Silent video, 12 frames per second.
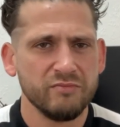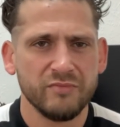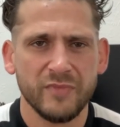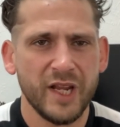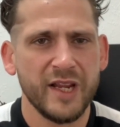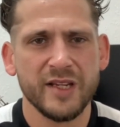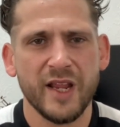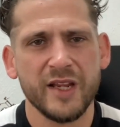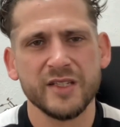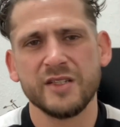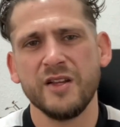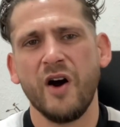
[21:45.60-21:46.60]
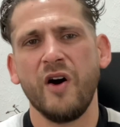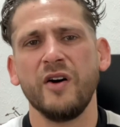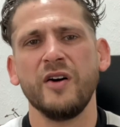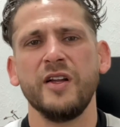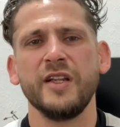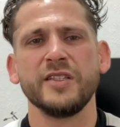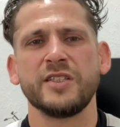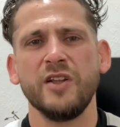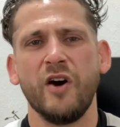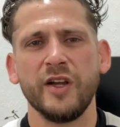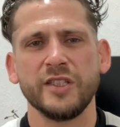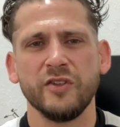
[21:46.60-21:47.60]
it's not. It's
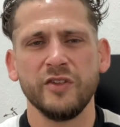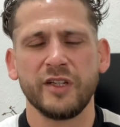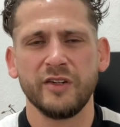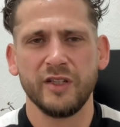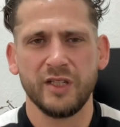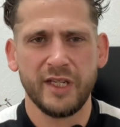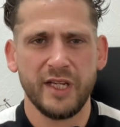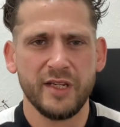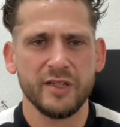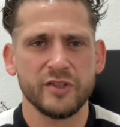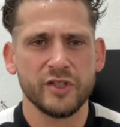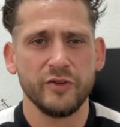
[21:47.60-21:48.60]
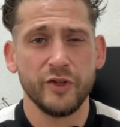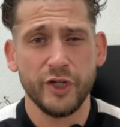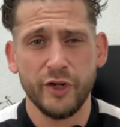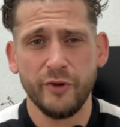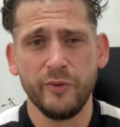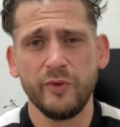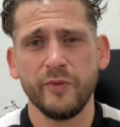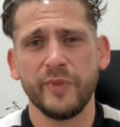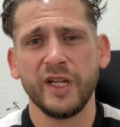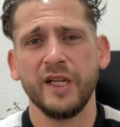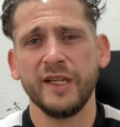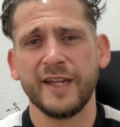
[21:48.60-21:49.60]
only going to lead to you
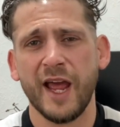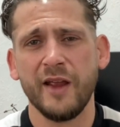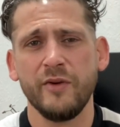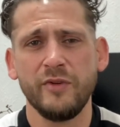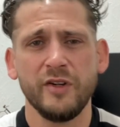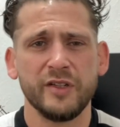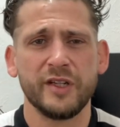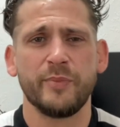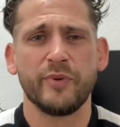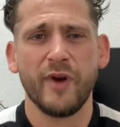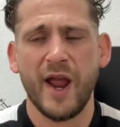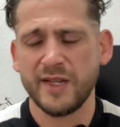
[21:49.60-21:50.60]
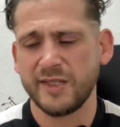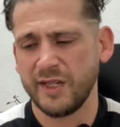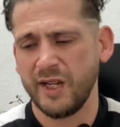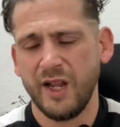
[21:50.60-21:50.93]
being down, depressed,